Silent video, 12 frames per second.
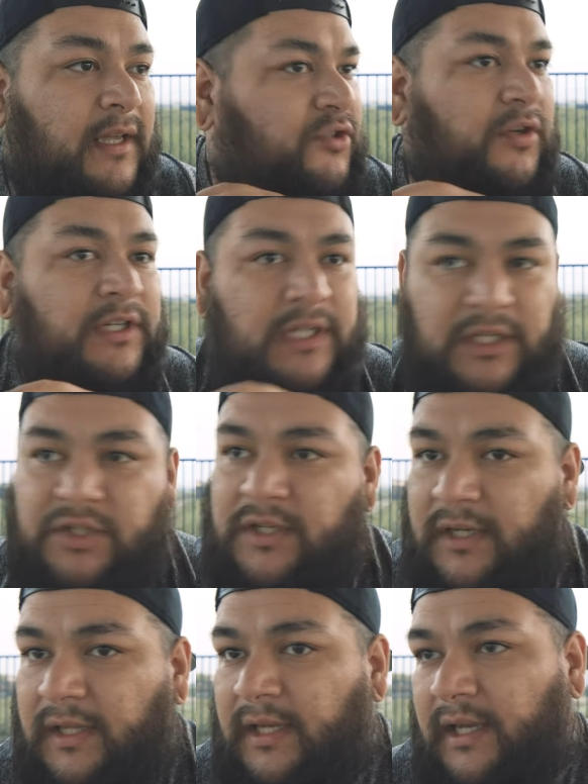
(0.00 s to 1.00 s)

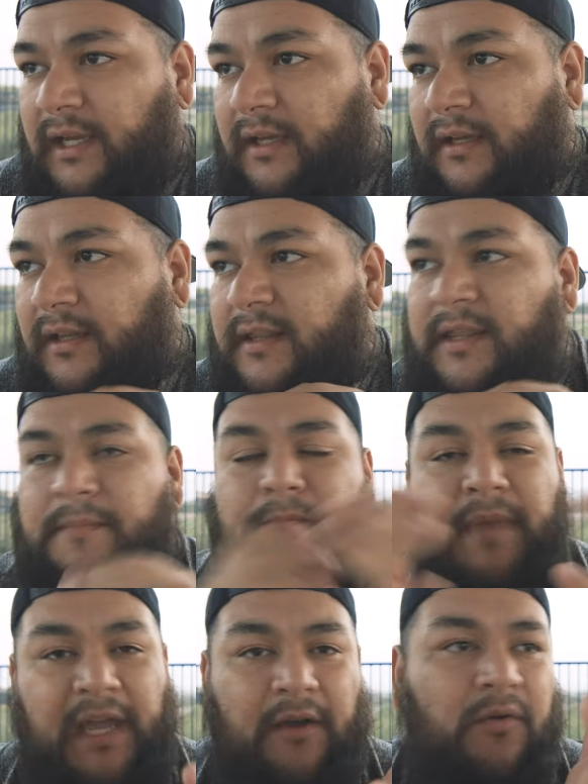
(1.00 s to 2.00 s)
Traditionally, the
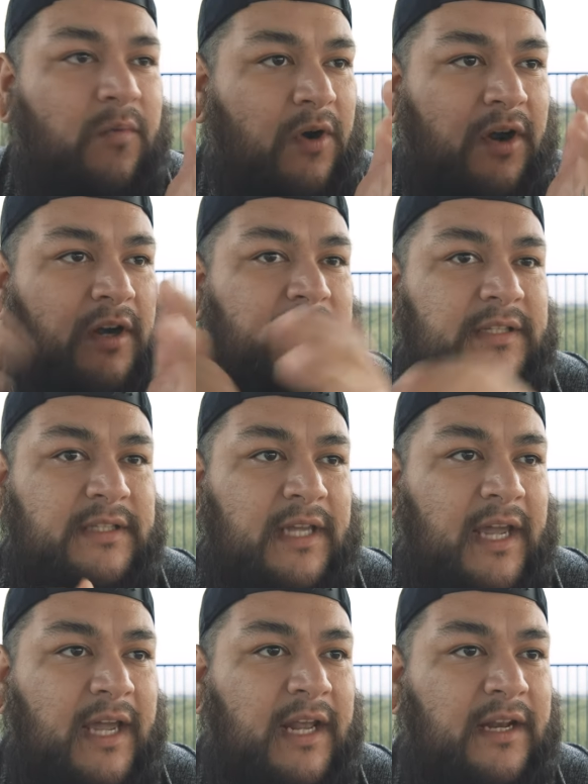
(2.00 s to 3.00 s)
male works
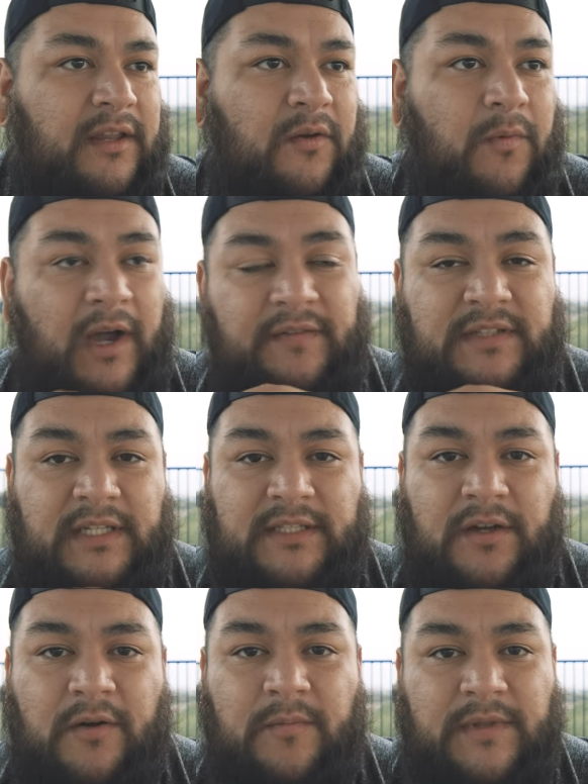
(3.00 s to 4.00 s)
and the wife stays
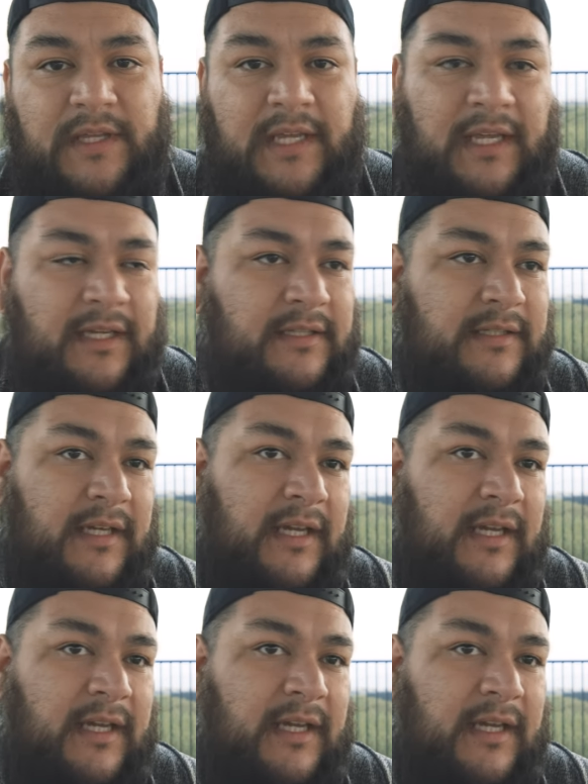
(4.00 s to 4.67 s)
at home with the kids.